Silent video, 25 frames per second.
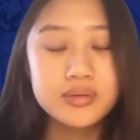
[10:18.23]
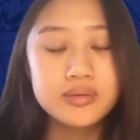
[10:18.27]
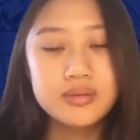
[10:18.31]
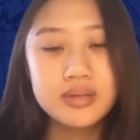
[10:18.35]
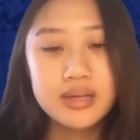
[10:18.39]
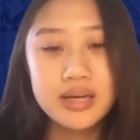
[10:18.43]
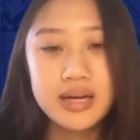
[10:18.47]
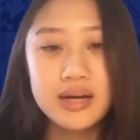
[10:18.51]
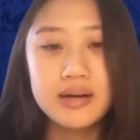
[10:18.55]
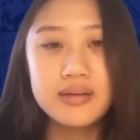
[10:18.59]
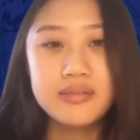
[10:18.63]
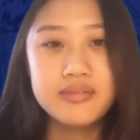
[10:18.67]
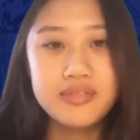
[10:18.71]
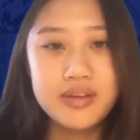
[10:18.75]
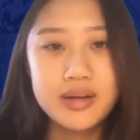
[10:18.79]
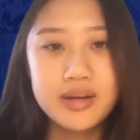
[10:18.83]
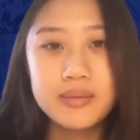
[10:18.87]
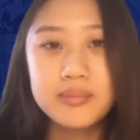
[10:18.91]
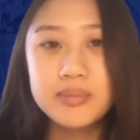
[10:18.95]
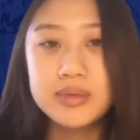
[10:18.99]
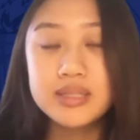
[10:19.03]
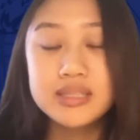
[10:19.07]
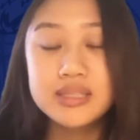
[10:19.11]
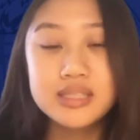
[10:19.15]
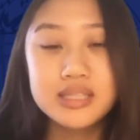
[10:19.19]
Yeah, family
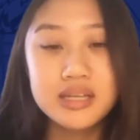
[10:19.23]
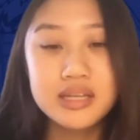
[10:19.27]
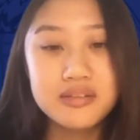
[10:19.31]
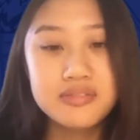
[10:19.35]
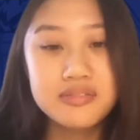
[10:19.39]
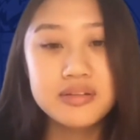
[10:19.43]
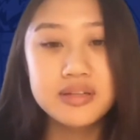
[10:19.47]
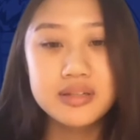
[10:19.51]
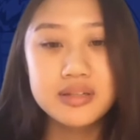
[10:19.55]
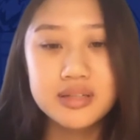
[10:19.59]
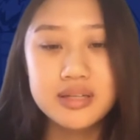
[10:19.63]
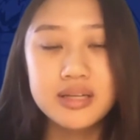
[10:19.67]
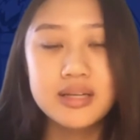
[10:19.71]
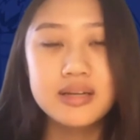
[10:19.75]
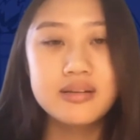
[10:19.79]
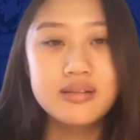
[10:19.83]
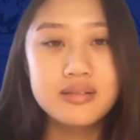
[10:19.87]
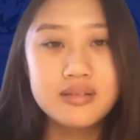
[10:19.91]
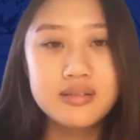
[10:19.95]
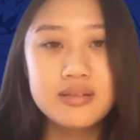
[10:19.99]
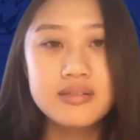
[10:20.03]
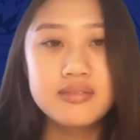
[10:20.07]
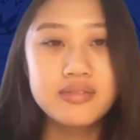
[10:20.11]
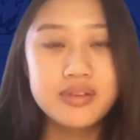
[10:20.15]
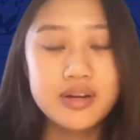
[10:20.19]
is definitely
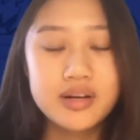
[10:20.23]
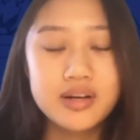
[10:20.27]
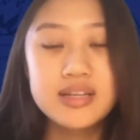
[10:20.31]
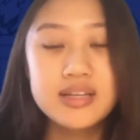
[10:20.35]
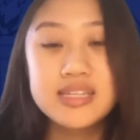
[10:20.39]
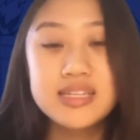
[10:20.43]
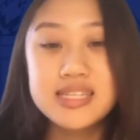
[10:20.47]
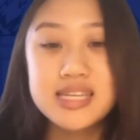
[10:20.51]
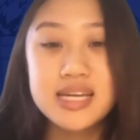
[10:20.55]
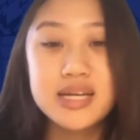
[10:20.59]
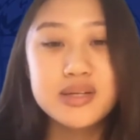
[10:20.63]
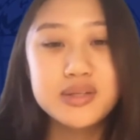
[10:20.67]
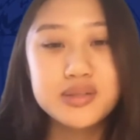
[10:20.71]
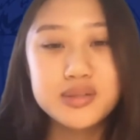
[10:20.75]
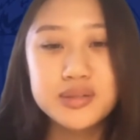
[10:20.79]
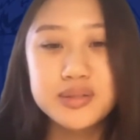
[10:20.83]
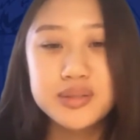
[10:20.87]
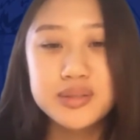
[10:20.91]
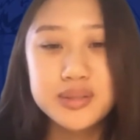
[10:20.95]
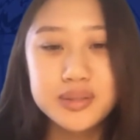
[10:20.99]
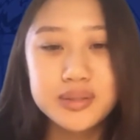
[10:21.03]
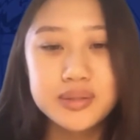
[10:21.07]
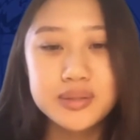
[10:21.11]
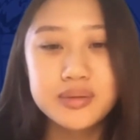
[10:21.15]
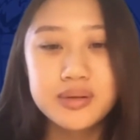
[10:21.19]
very central
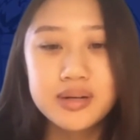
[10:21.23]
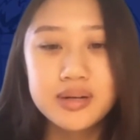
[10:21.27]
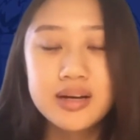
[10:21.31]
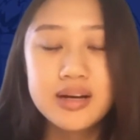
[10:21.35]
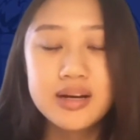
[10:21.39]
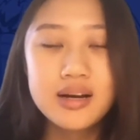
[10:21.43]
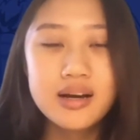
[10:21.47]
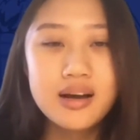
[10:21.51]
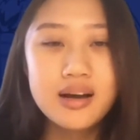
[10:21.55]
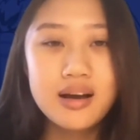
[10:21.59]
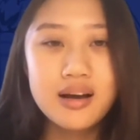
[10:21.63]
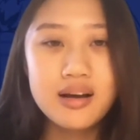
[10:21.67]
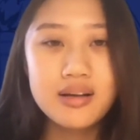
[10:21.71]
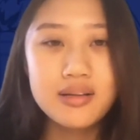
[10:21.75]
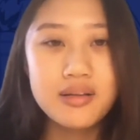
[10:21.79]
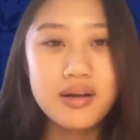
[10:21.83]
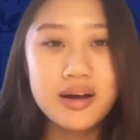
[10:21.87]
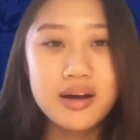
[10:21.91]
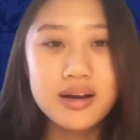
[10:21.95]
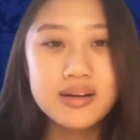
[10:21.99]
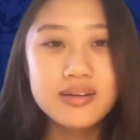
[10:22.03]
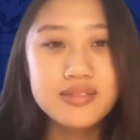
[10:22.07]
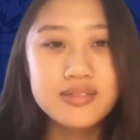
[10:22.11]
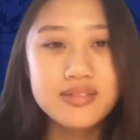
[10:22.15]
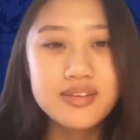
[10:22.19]
to a lot
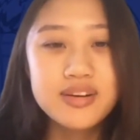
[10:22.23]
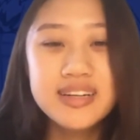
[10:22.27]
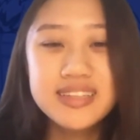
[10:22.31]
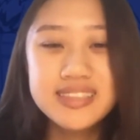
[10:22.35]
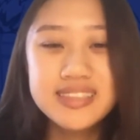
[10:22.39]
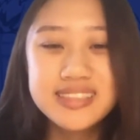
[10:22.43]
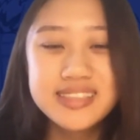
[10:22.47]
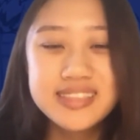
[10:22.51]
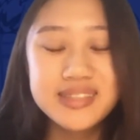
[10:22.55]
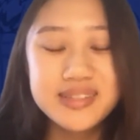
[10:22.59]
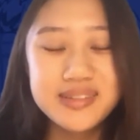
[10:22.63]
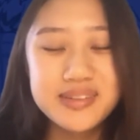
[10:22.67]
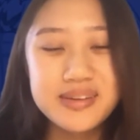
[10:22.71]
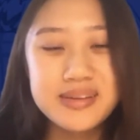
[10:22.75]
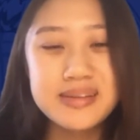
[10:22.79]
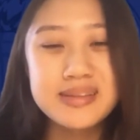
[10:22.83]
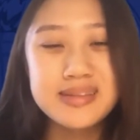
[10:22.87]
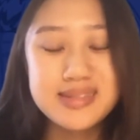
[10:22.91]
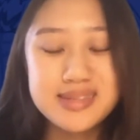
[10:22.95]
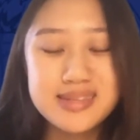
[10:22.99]
of students.